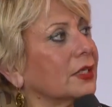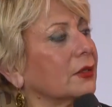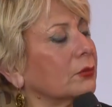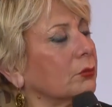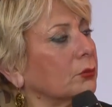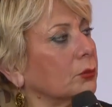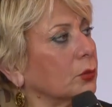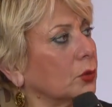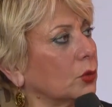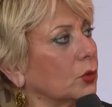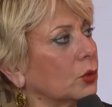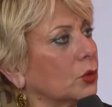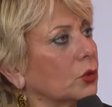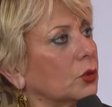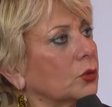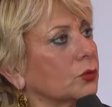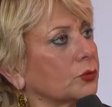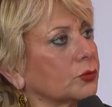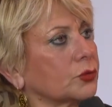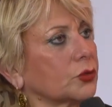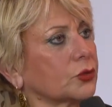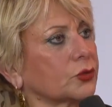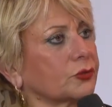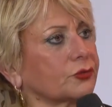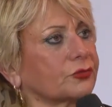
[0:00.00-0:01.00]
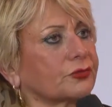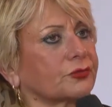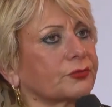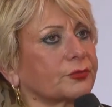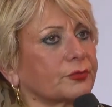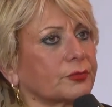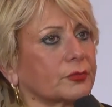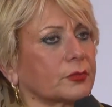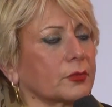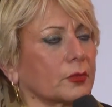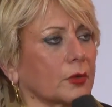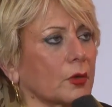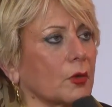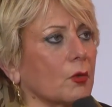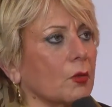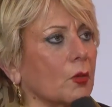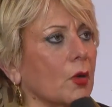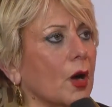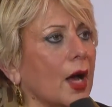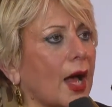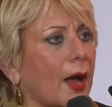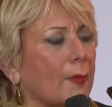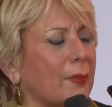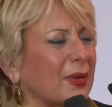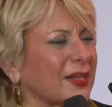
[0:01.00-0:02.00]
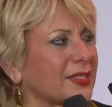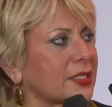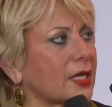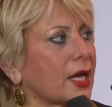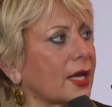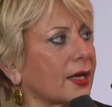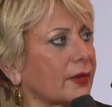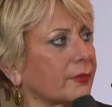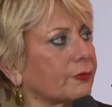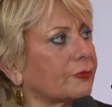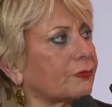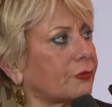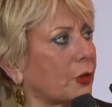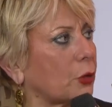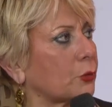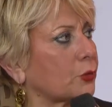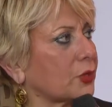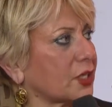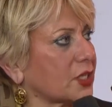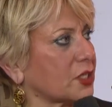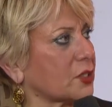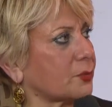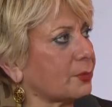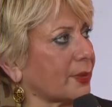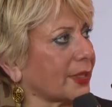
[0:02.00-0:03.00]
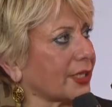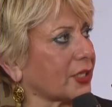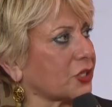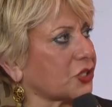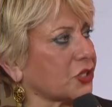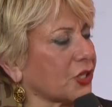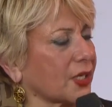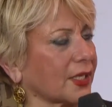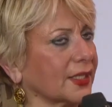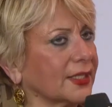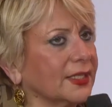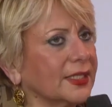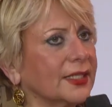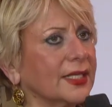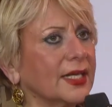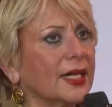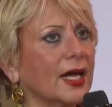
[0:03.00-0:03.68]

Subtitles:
more sort of a better focus picture,